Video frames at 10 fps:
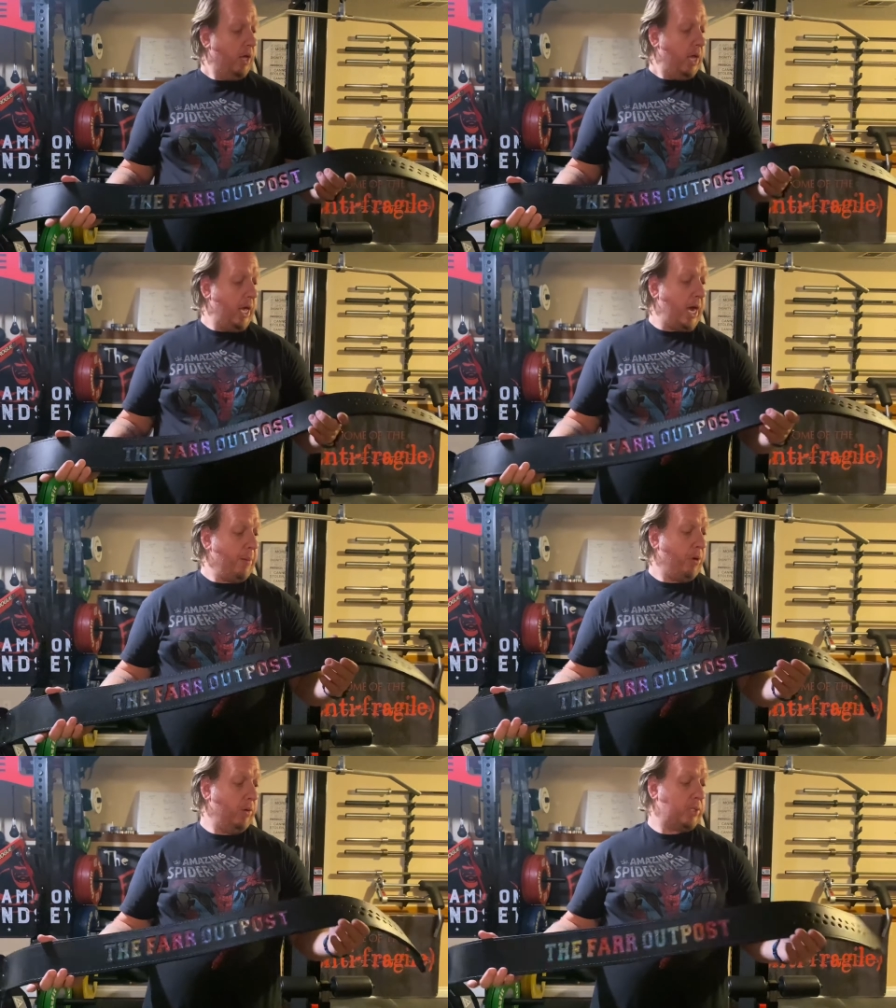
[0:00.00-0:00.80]
And I
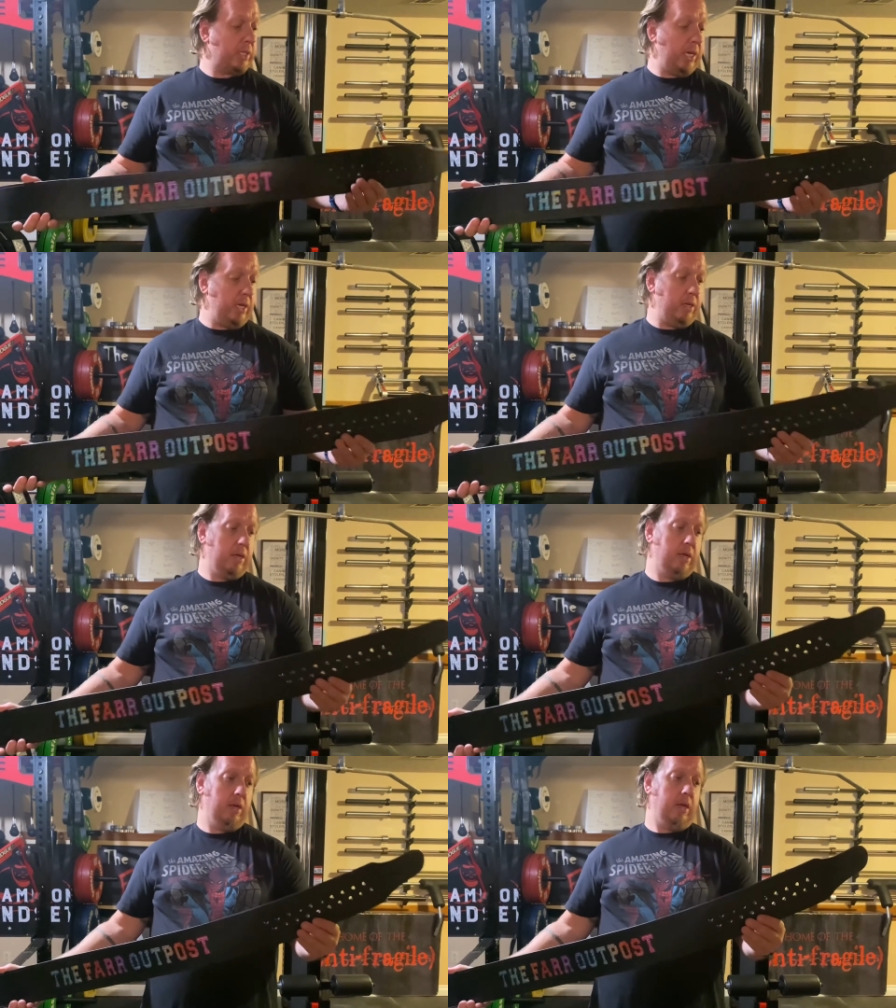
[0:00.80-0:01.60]
posted
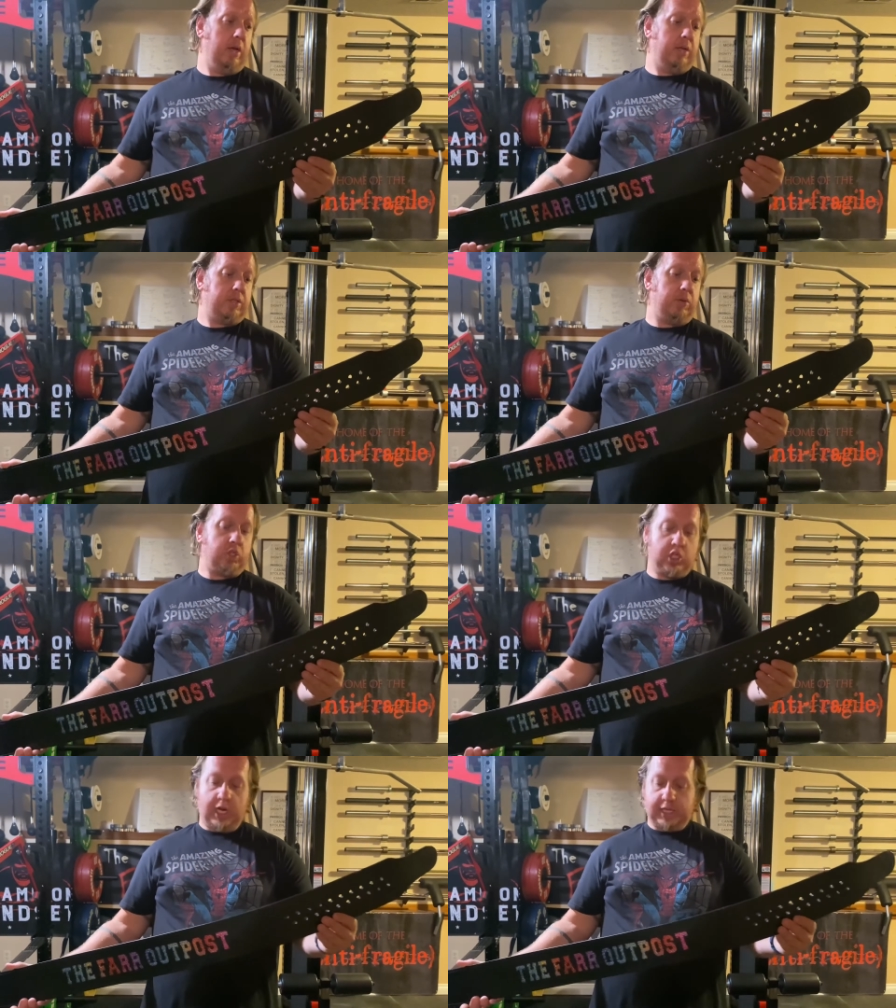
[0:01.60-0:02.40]

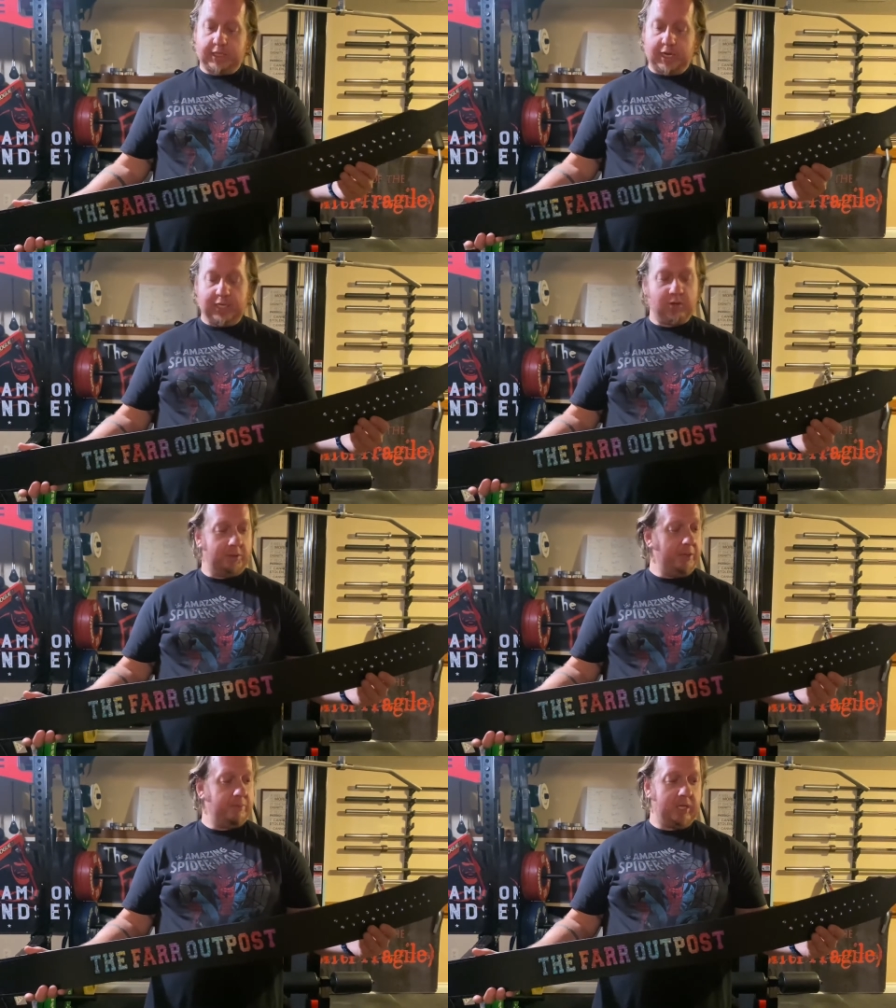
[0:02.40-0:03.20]
I
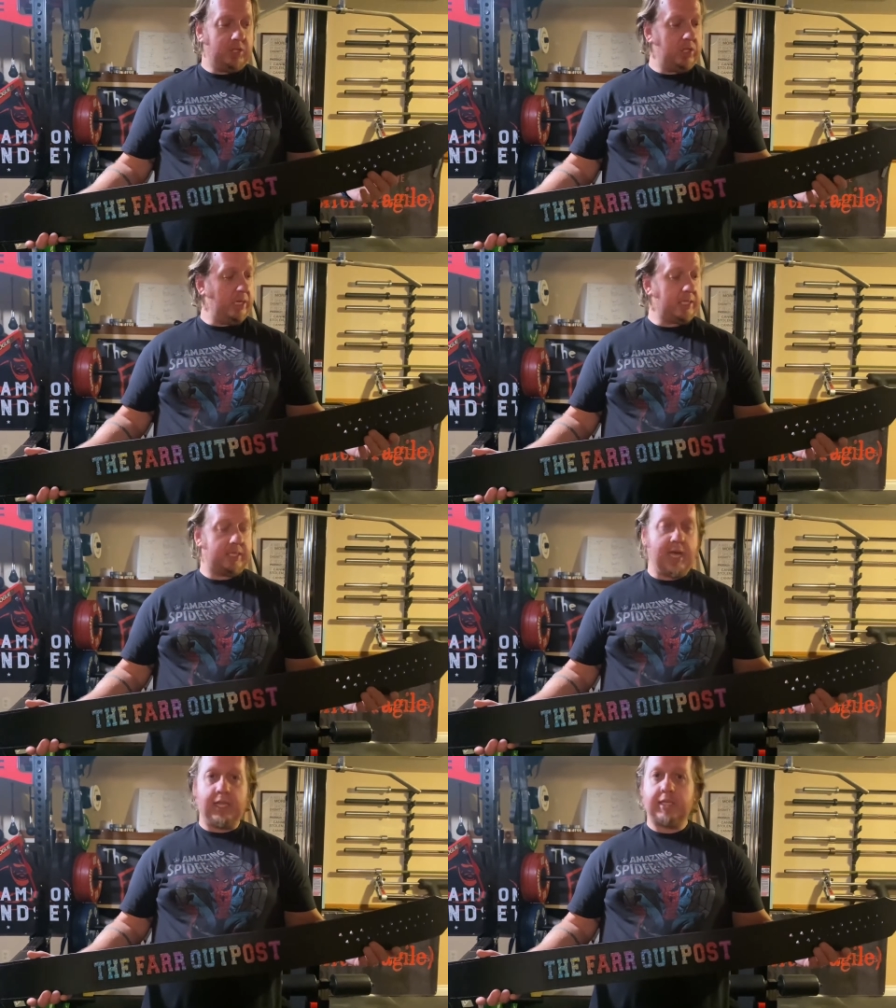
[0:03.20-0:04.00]
told him to just
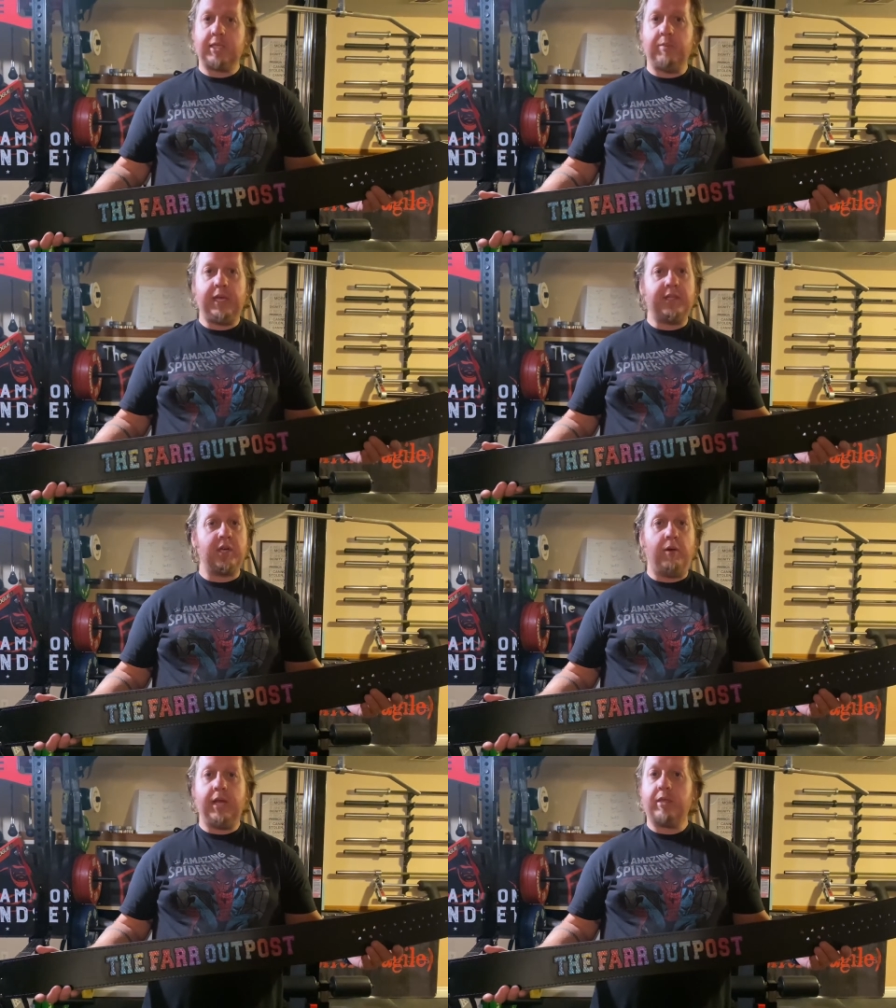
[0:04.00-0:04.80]
sell it to me and
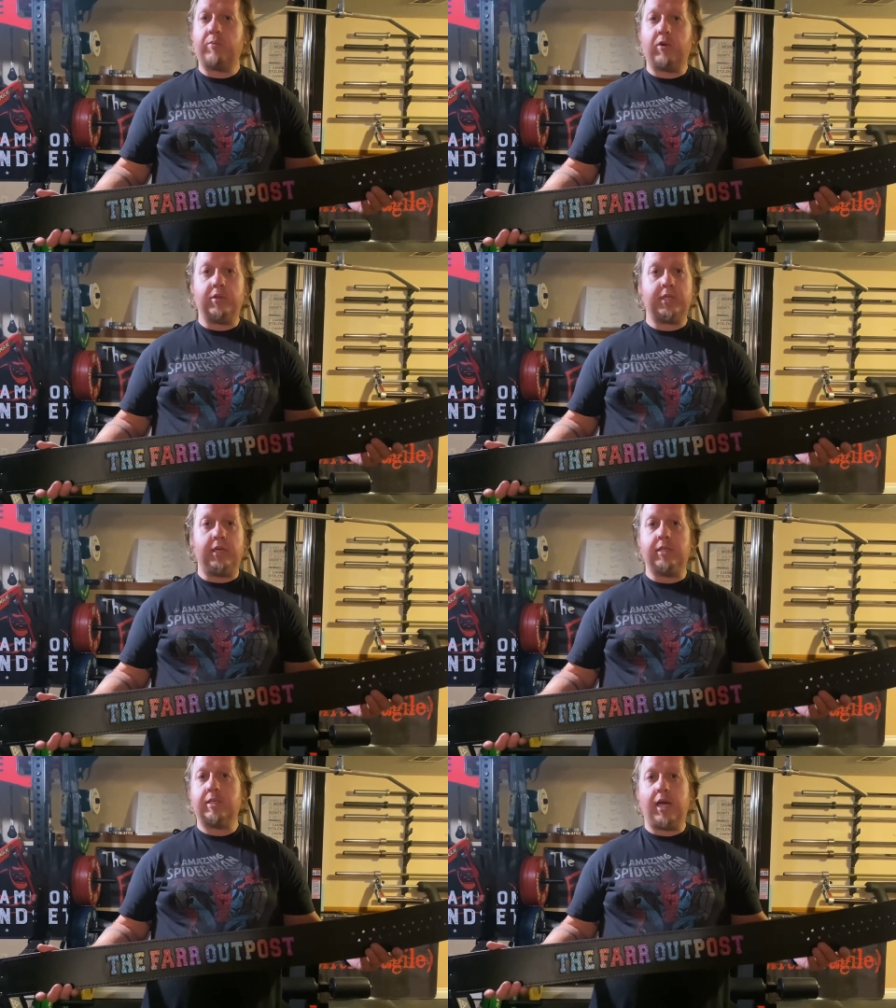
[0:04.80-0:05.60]
donate the
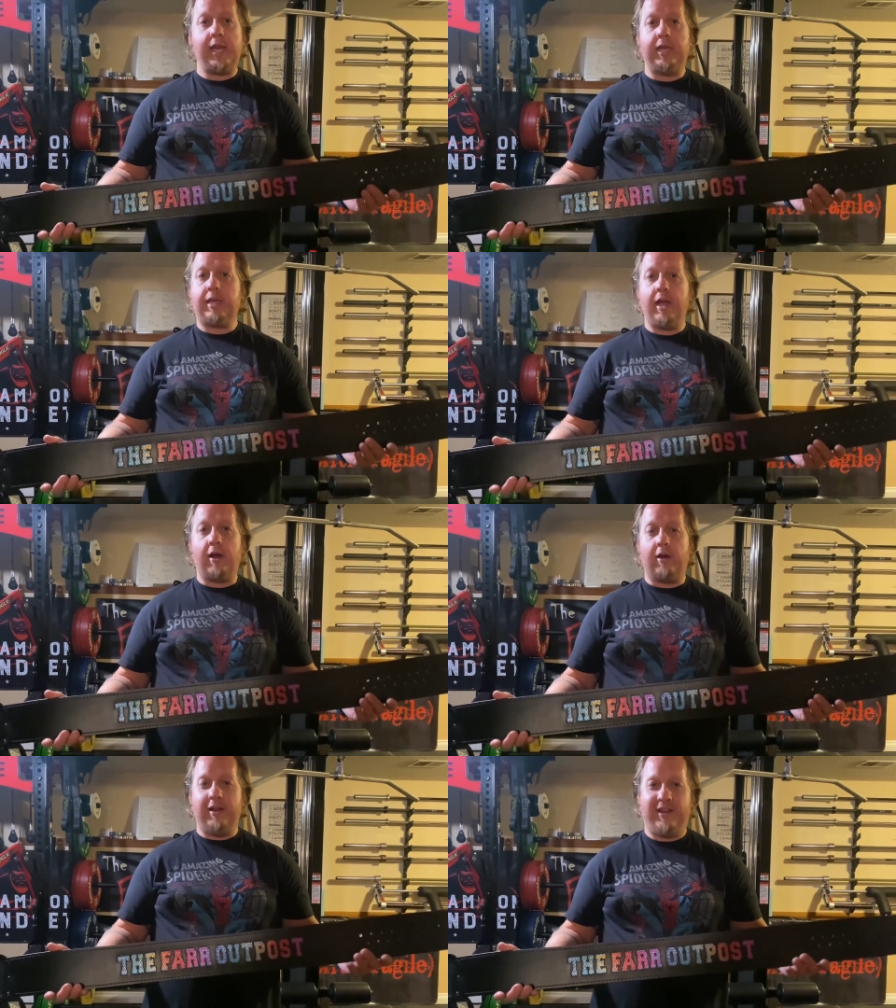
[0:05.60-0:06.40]
proceeds. I didn't care.